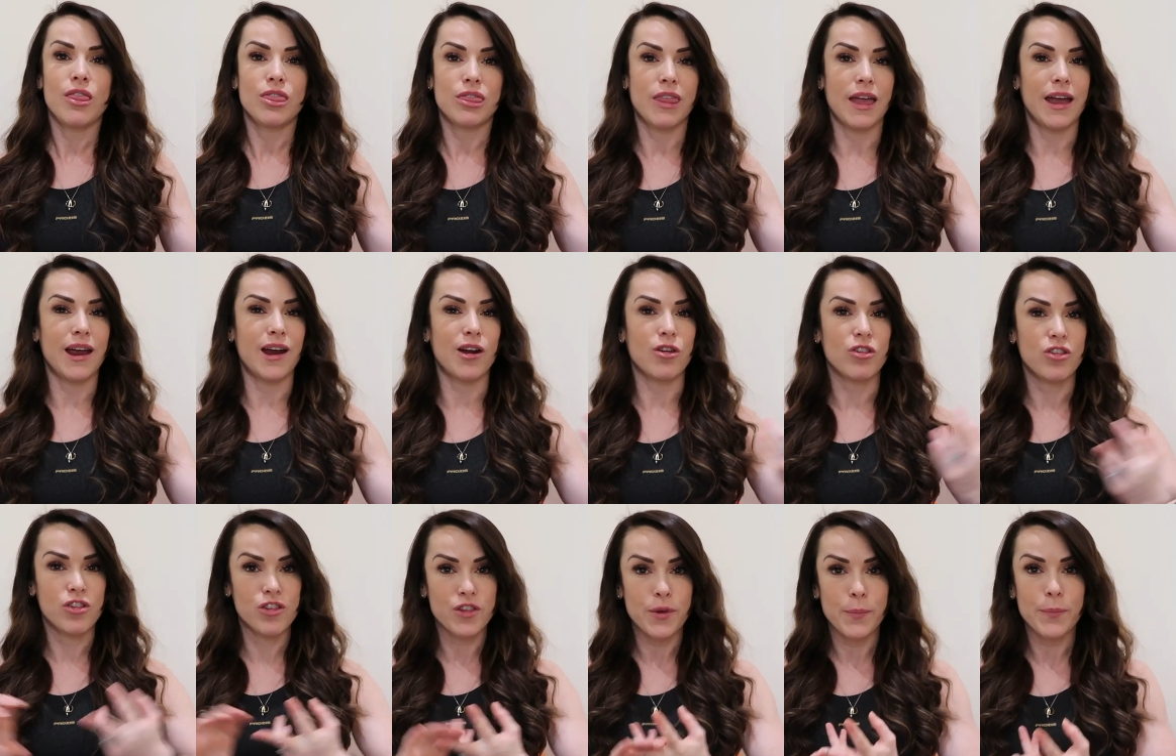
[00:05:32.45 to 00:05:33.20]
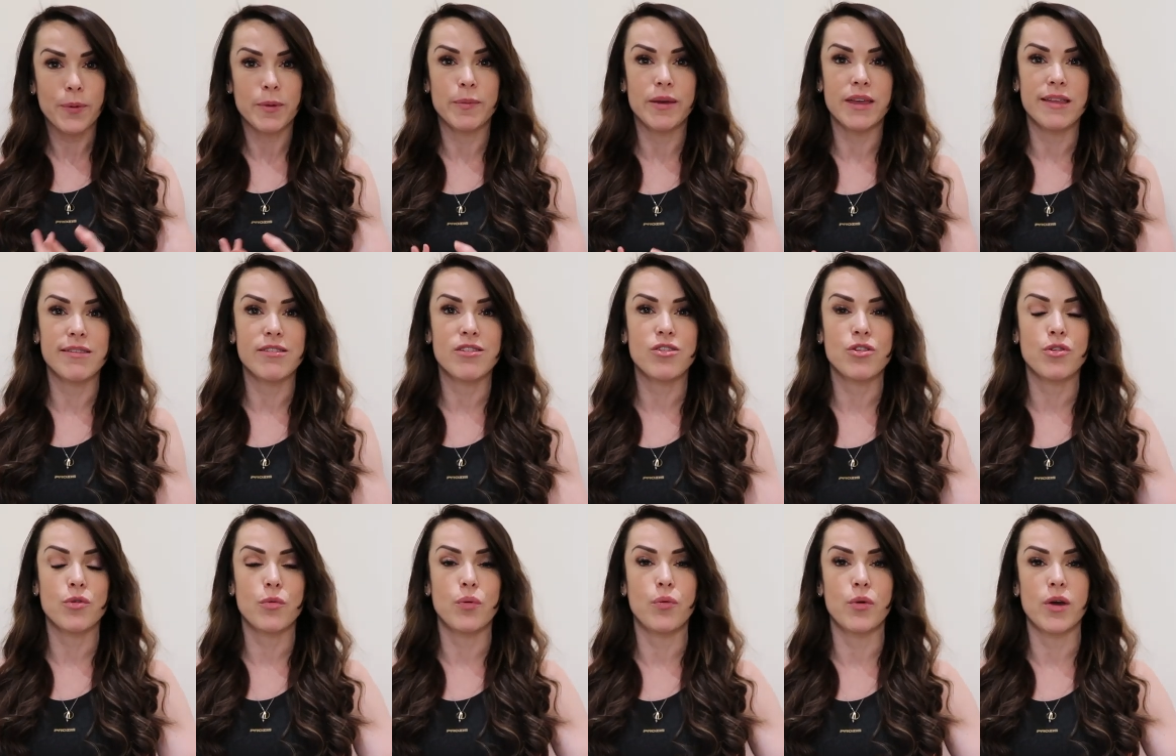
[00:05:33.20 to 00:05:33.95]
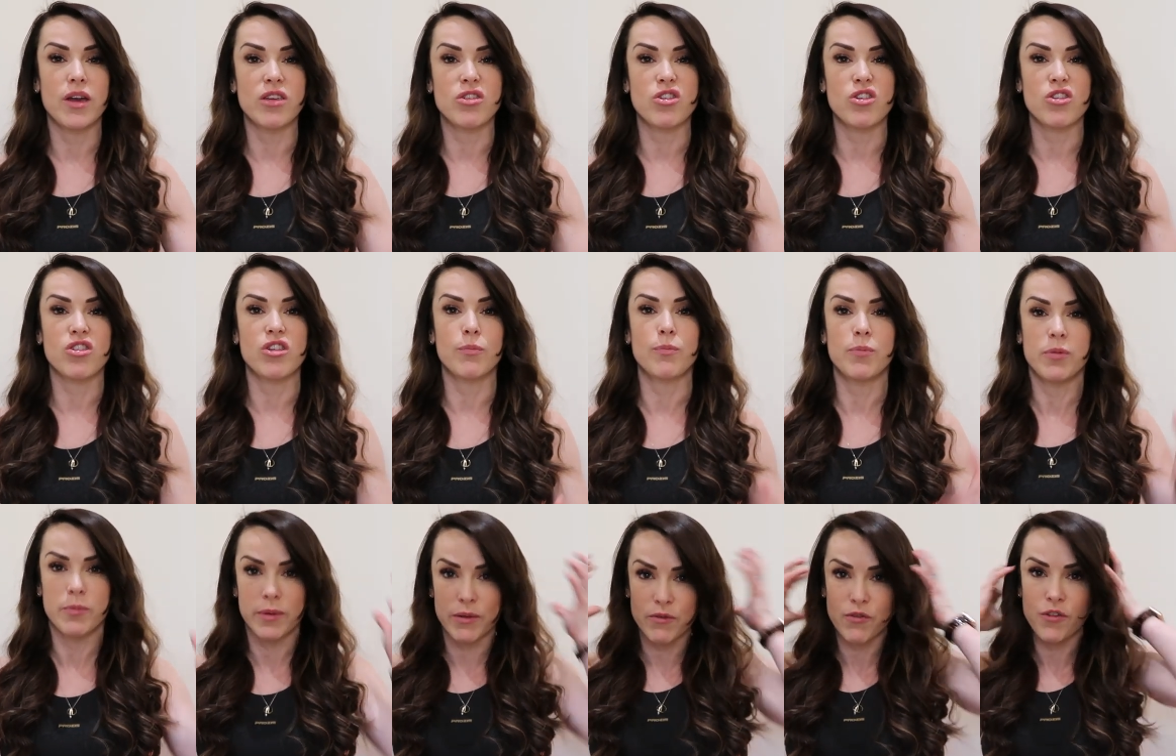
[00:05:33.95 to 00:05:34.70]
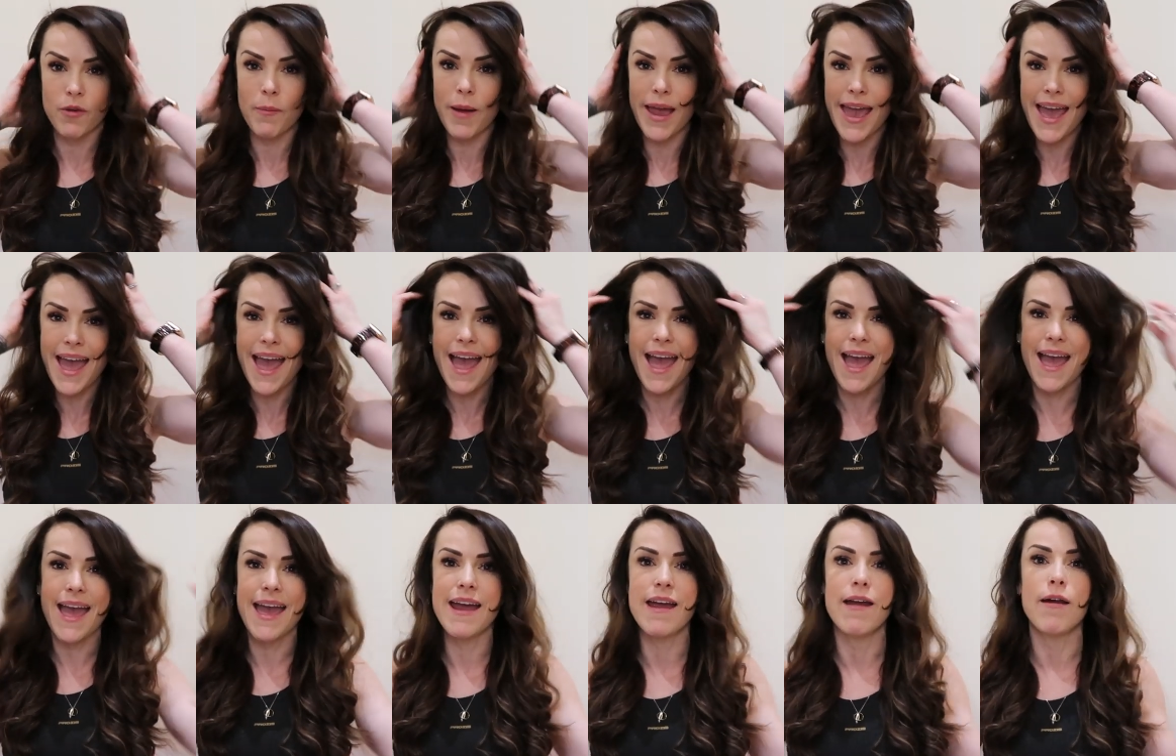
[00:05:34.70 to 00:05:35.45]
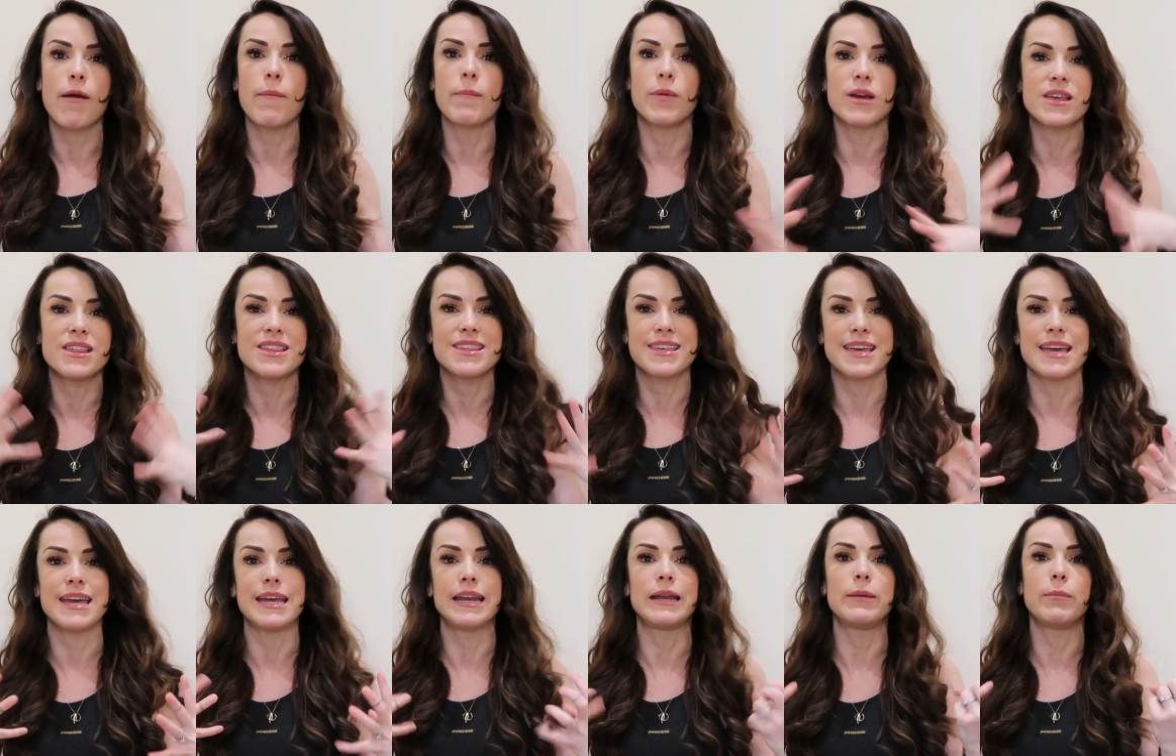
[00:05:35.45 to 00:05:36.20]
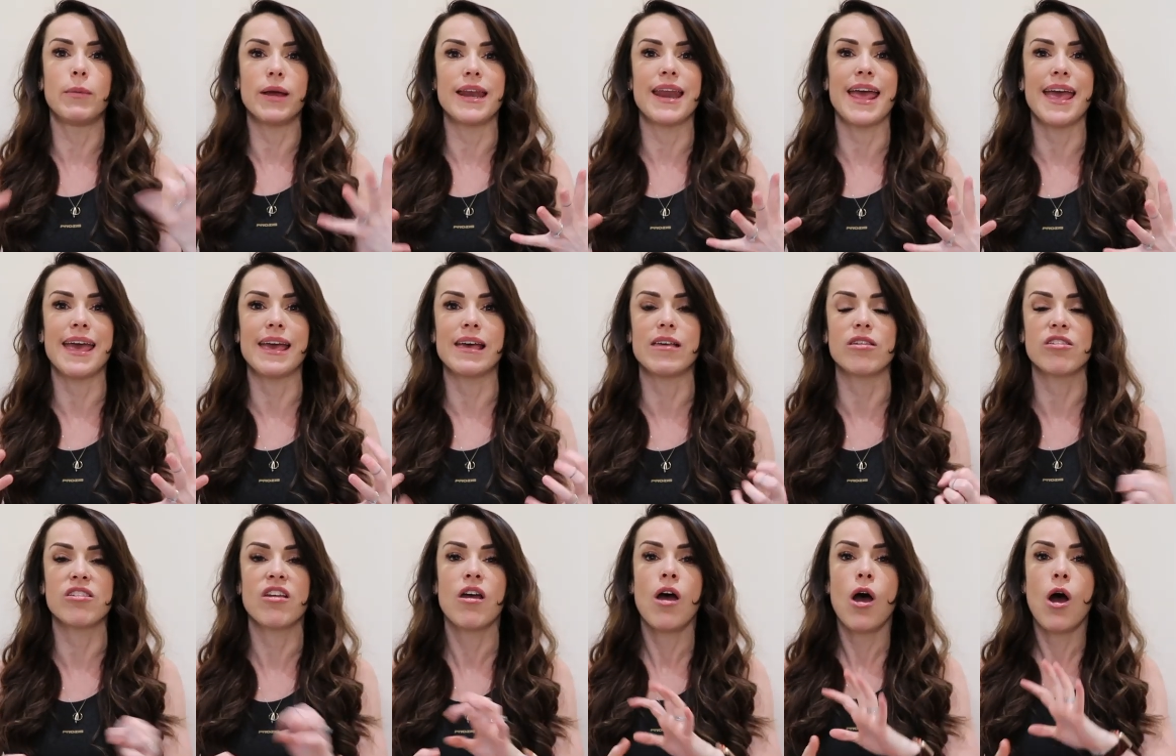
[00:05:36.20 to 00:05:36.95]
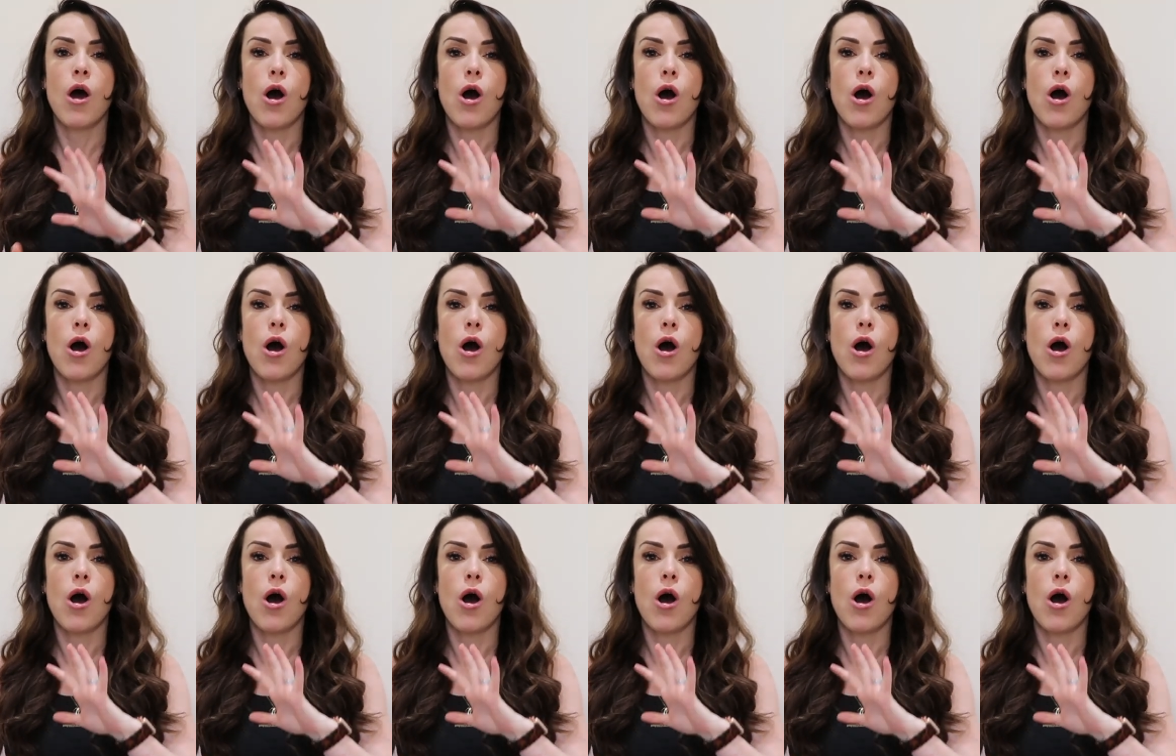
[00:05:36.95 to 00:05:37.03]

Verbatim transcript: their supplements, which supplement for my hair, my skin, my nails,